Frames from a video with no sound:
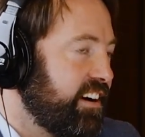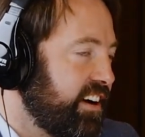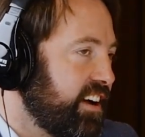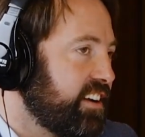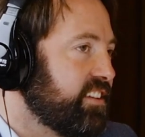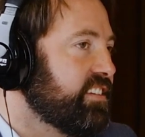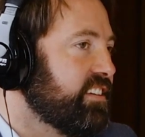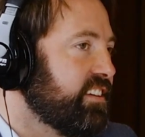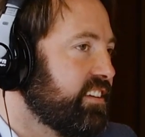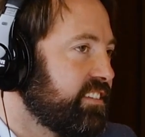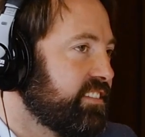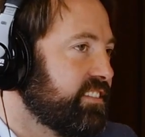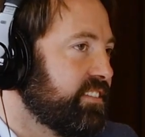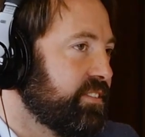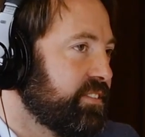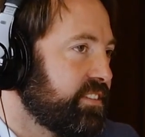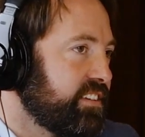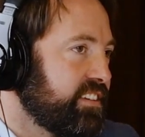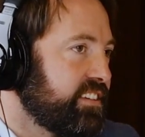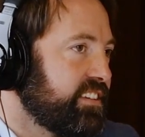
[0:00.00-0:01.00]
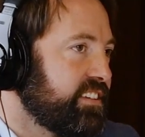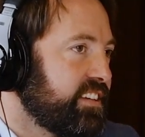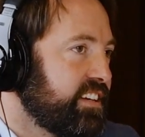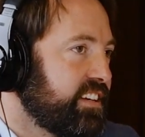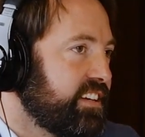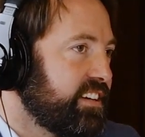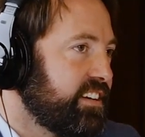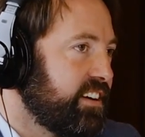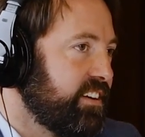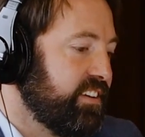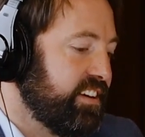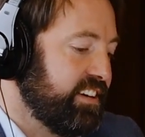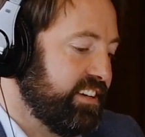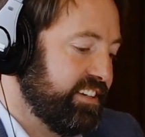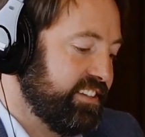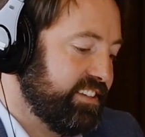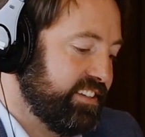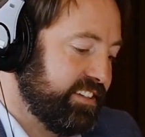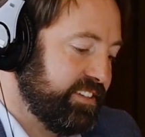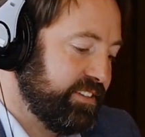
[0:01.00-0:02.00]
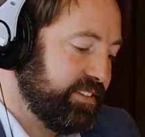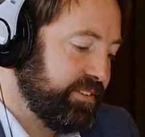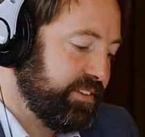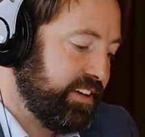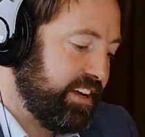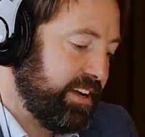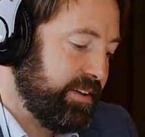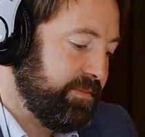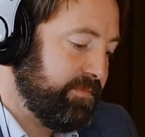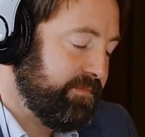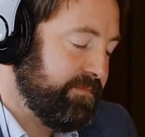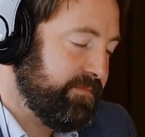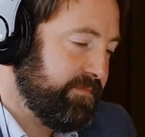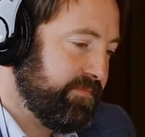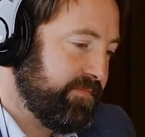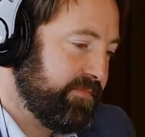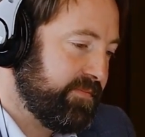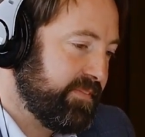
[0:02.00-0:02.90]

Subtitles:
are actually suited already to,